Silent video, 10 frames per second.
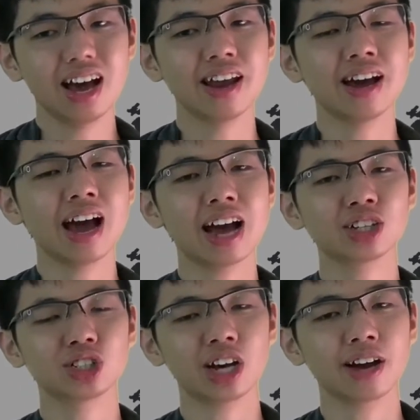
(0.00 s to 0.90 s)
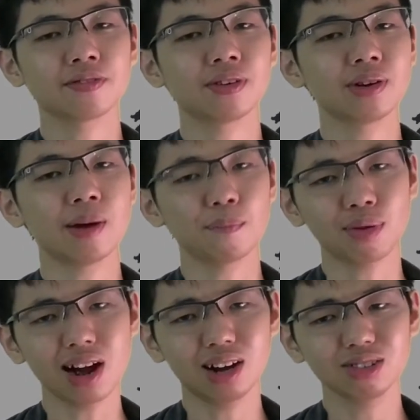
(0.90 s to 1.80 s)
and the hashtag Furry and
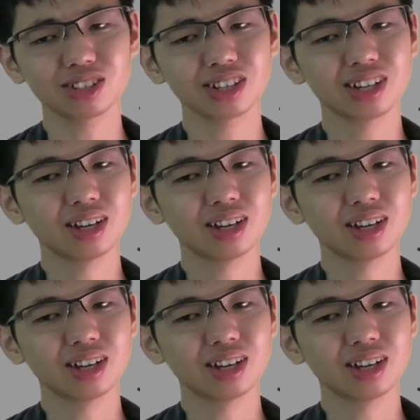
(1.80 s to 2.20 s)
Proud